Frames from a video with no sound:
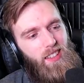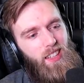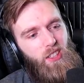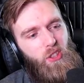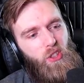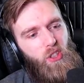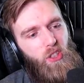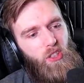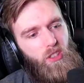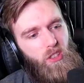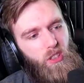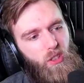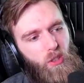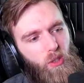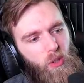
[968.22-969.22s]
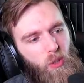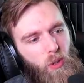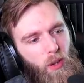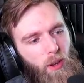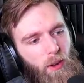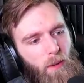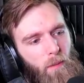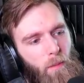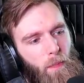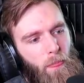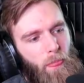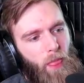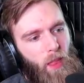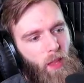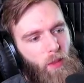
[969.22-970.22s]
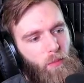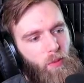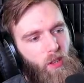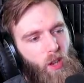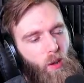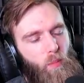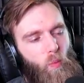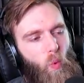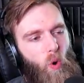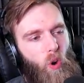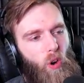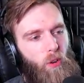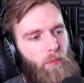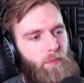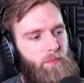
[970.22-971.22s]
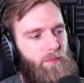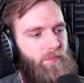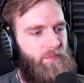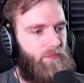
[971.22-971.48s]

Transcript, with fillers: easier to become warm.